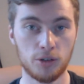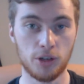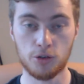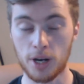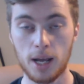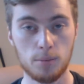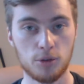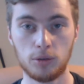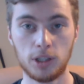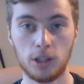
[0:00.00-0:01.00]
ones. I tried
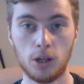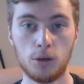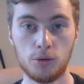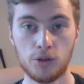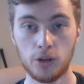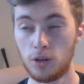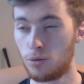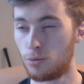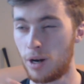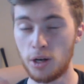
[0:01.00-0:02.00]
absolutely loads,
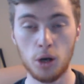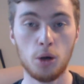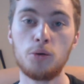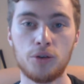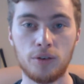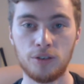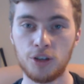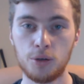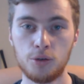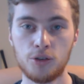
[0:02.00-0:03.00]
read loads of
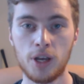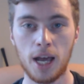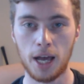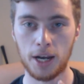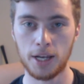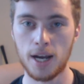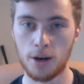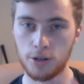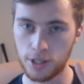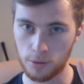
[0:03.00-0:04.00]
reviews, and I
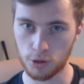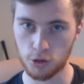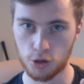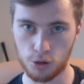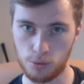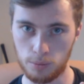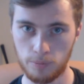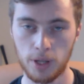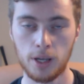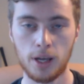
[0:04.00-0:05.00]
narrowed it down to 2.
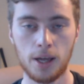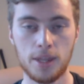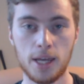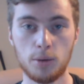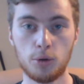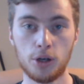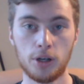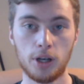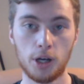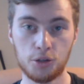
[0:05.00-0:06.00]
And they were
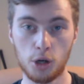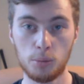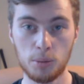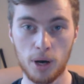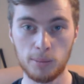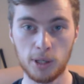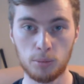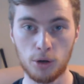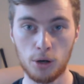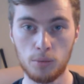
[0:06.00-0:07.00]
Adobe Premiere
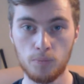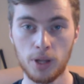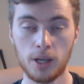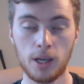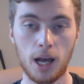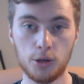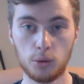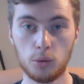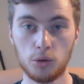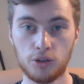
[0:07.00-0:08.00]
Pro and
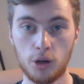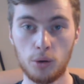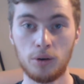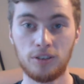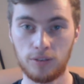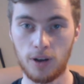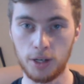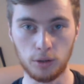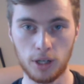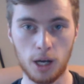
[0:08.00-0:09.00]
also
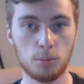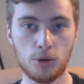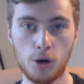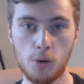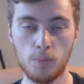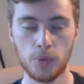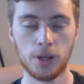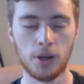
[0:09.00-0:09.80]
Final Cut Pro.